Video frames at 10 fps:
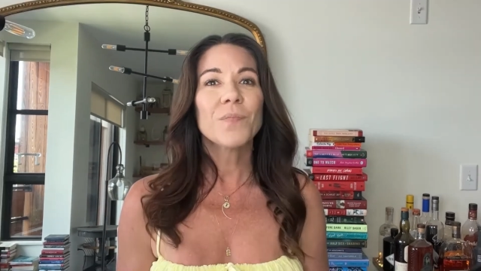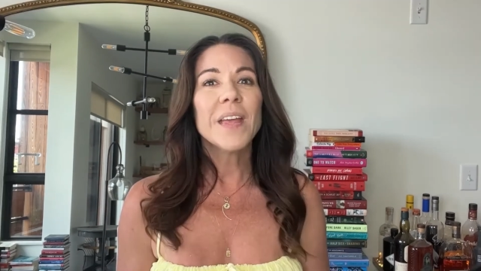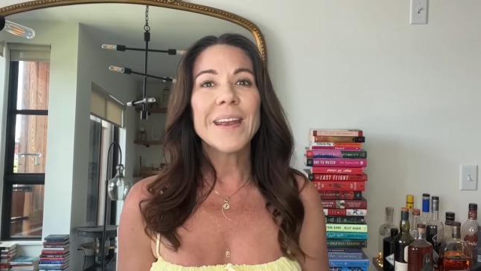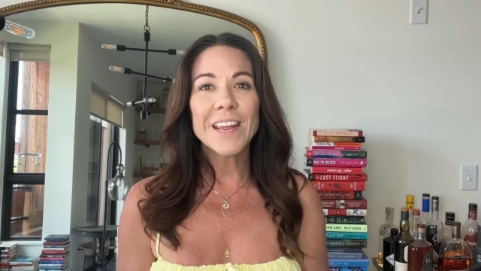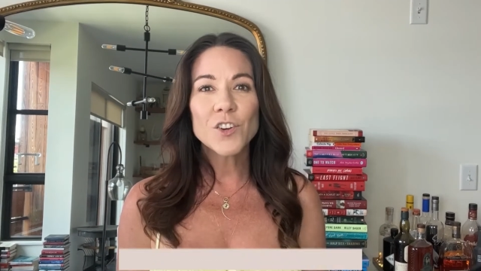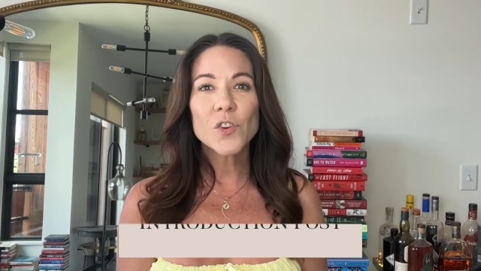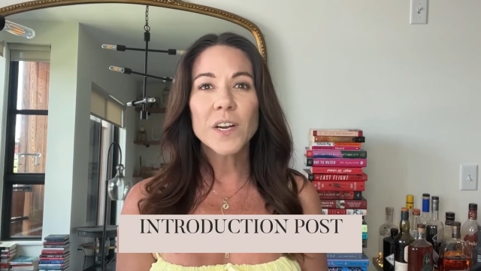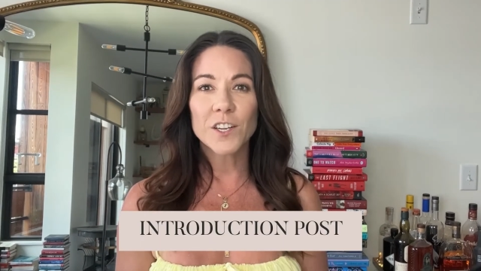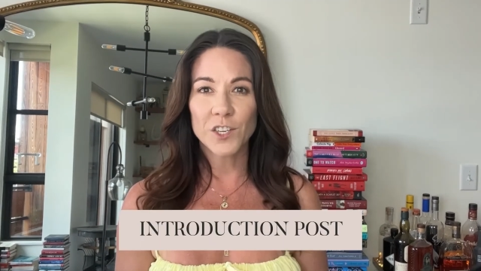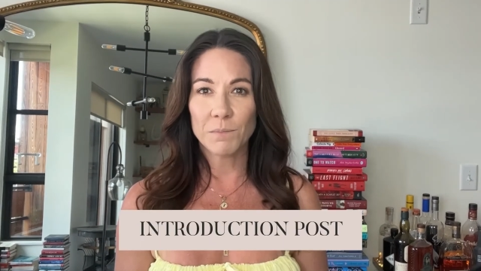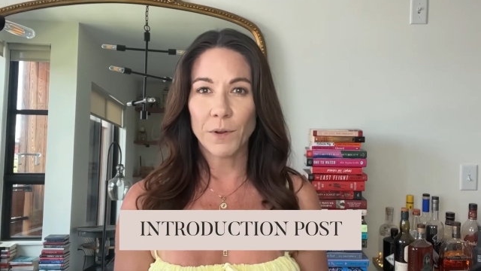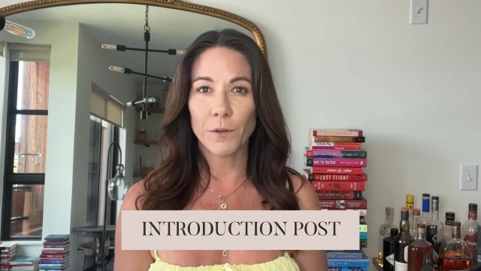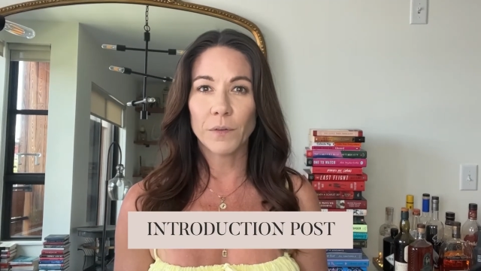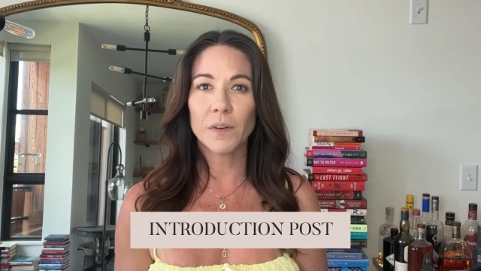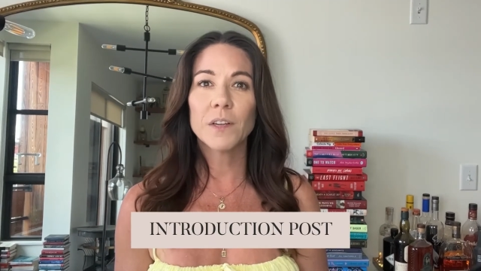An introduction
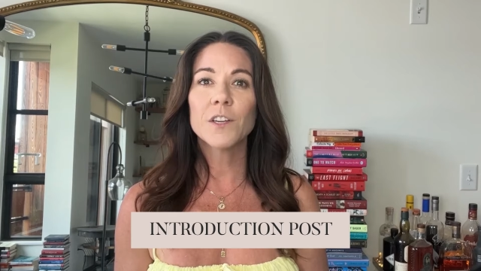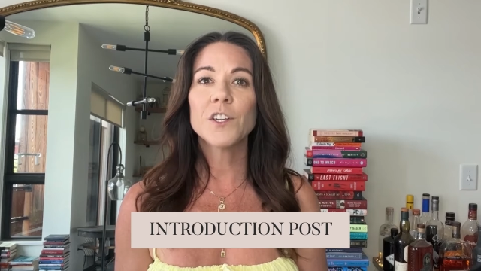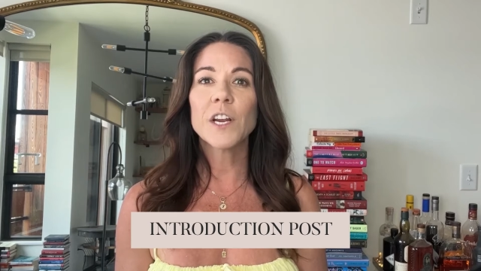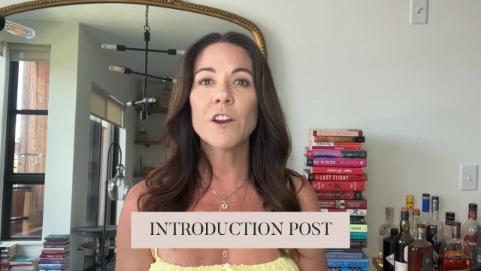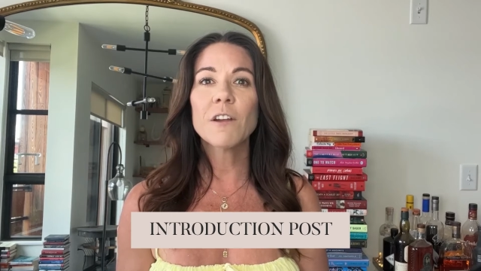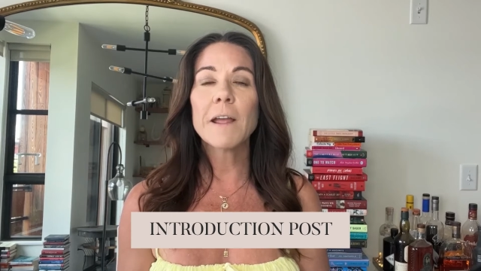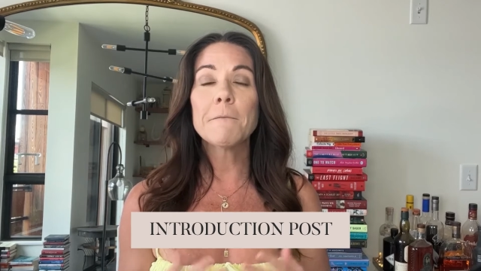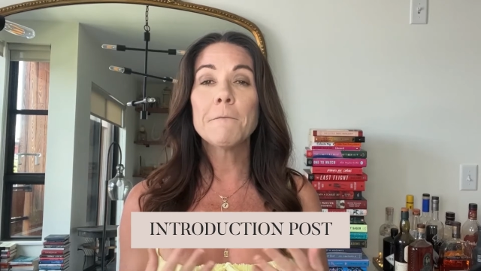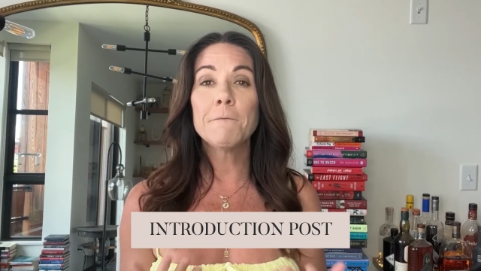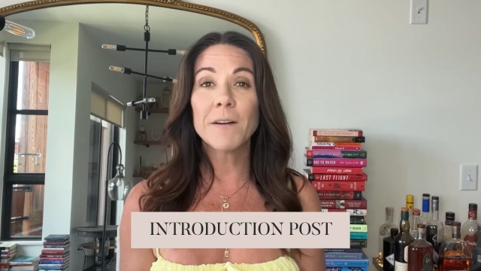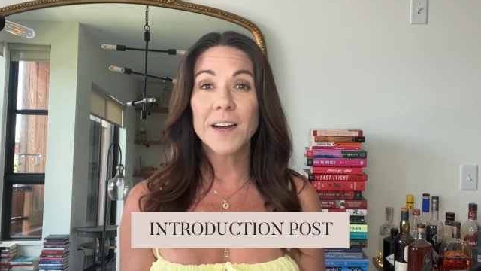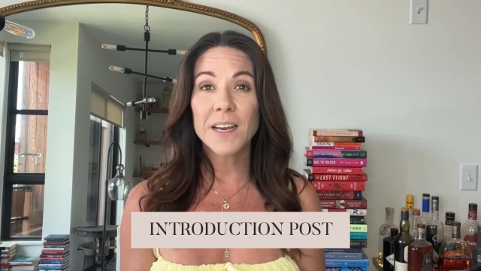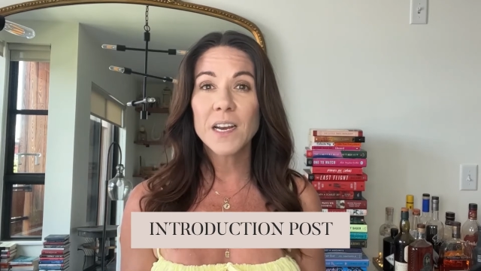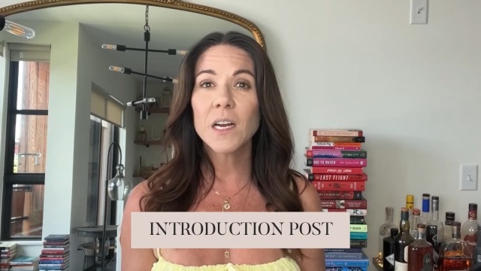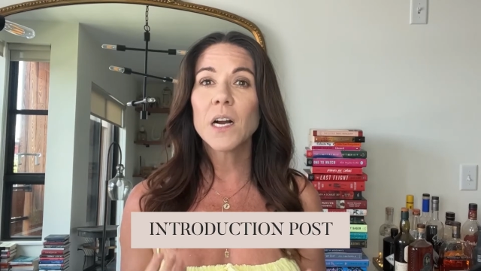post. Share a
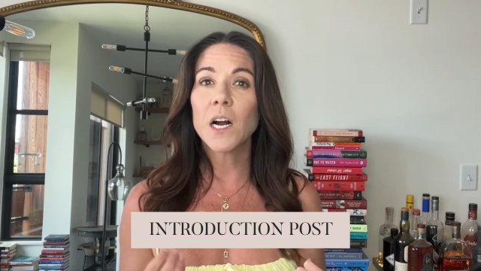fun,